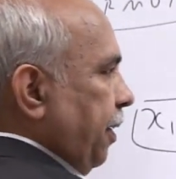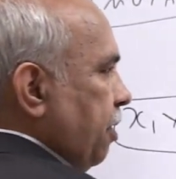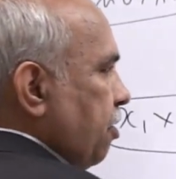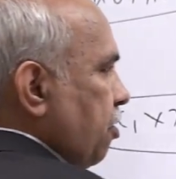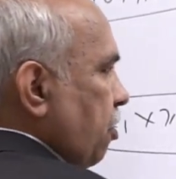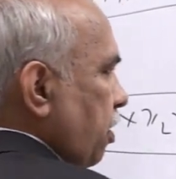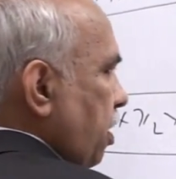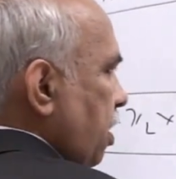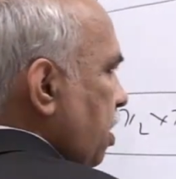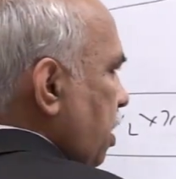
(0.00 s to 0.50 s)

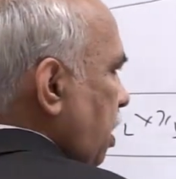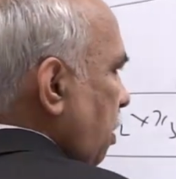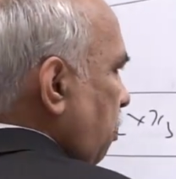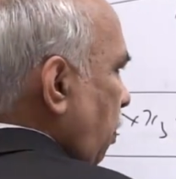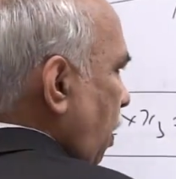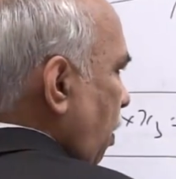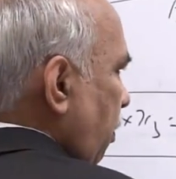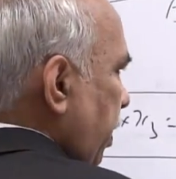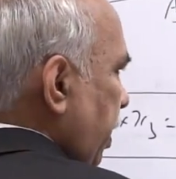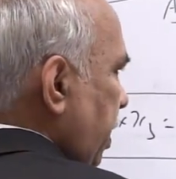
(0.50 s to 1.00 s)
So this is the
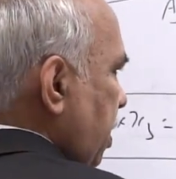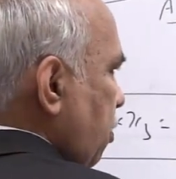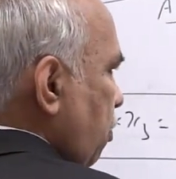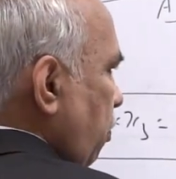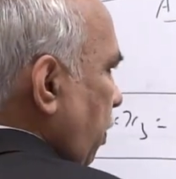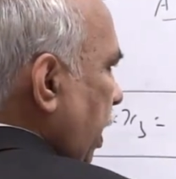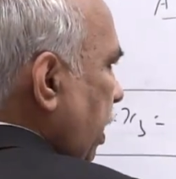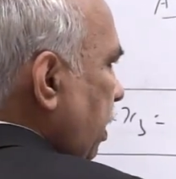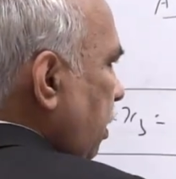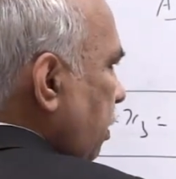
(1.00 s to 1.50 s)
power is
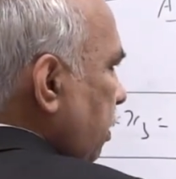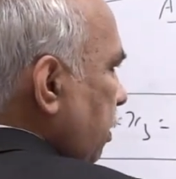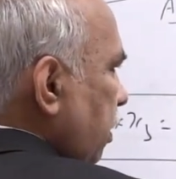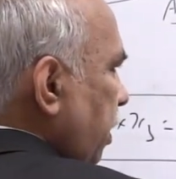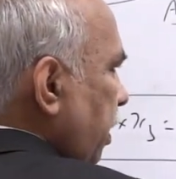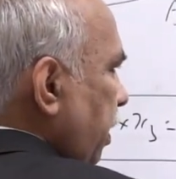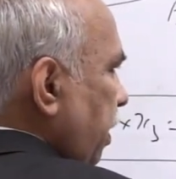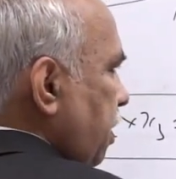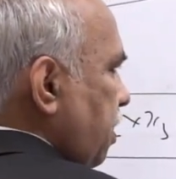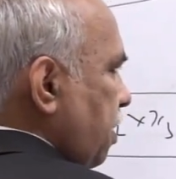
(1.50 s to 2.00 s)
1,
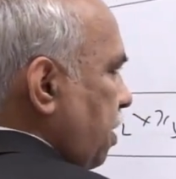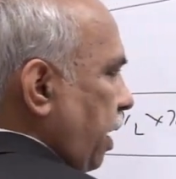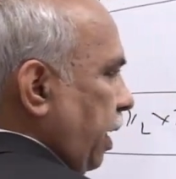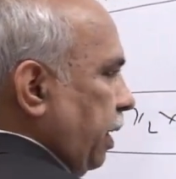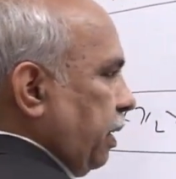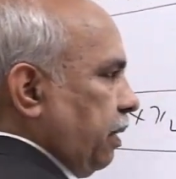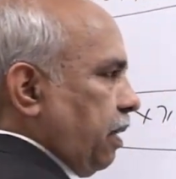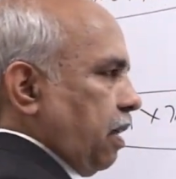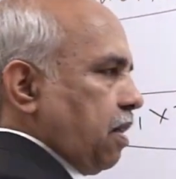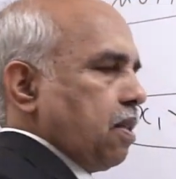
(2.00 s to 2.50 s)
it's
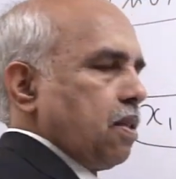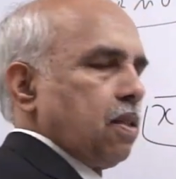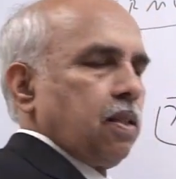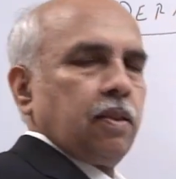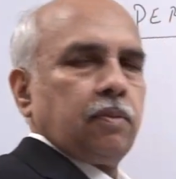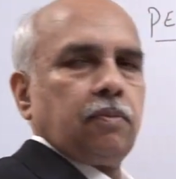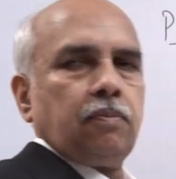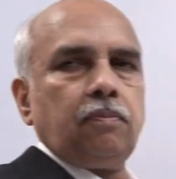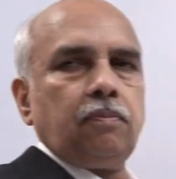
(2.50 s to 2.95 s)
like this.